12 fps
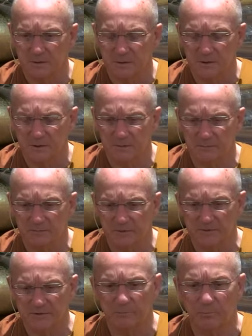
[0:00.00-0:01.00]

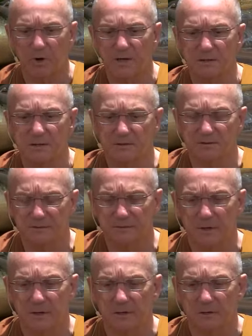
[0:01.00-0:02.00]
There's a brightness of
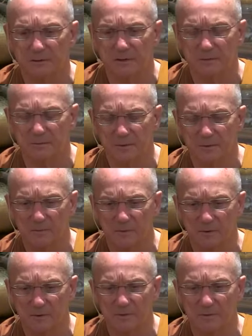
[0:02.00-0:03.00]
heart that we
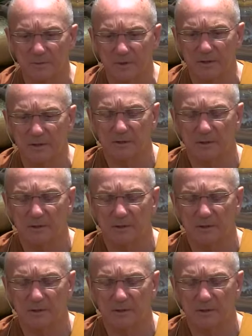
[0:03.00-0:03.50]
want to be